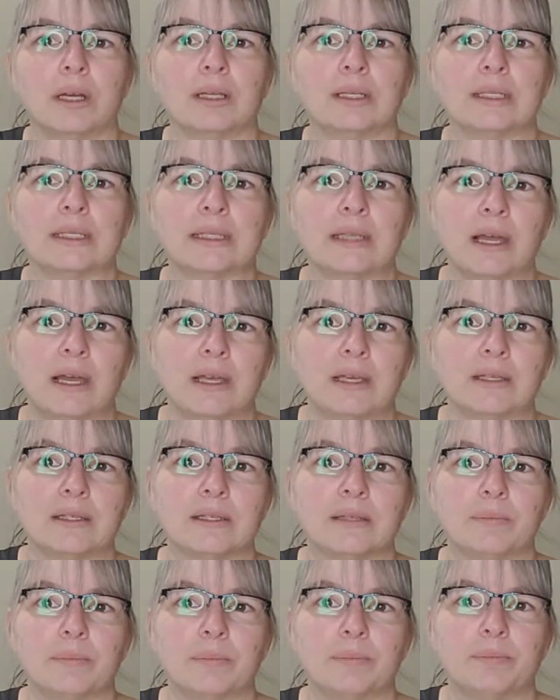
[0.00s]

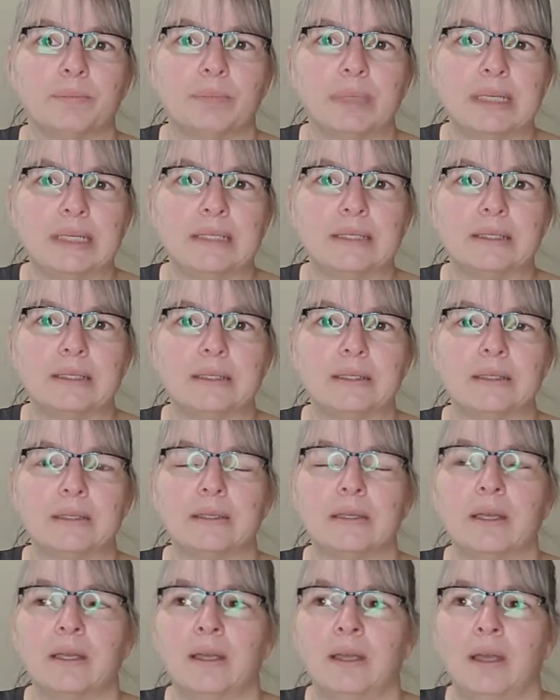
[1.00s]
unsized pieces.